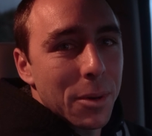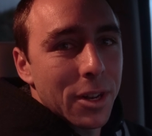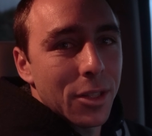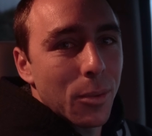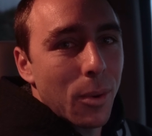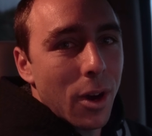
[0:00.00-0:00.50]
been
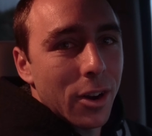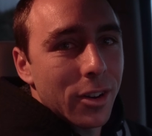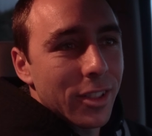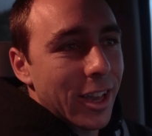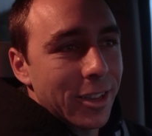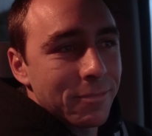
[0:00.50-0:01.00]
in the water
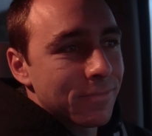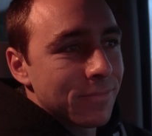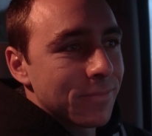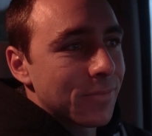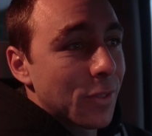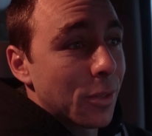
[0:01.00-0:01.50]
in like
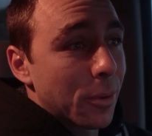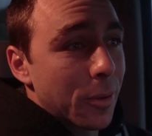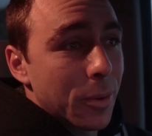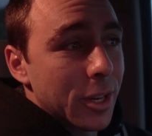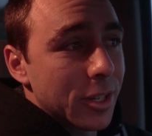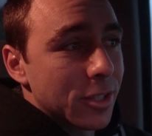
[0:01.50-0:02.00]
3
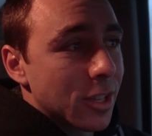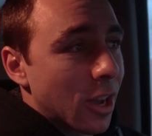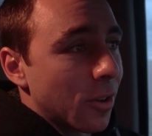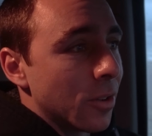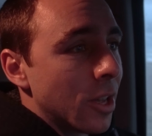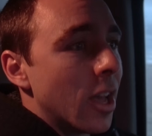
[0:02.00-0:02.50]
weeks.
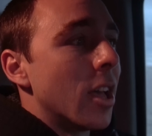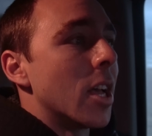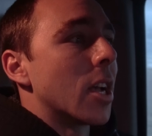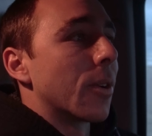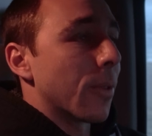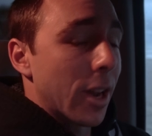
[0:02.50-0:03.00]
So
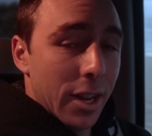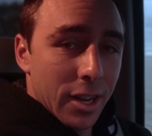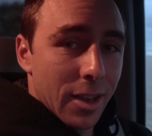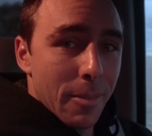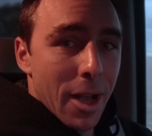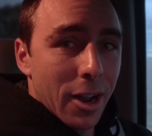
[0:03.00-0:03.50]
ready to
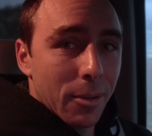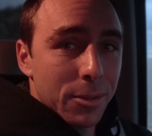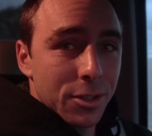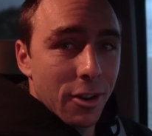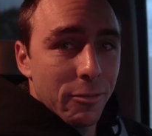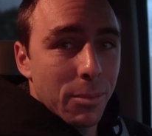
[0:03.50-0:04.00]
get back on my
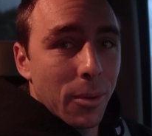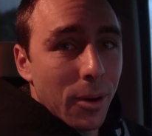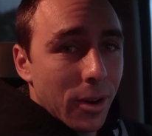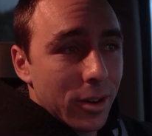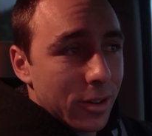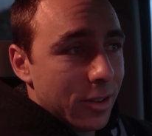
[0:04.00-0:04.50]

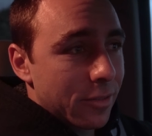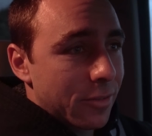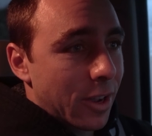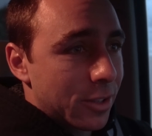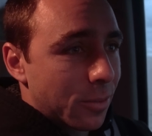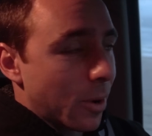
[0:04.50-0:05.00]
surfboard, find some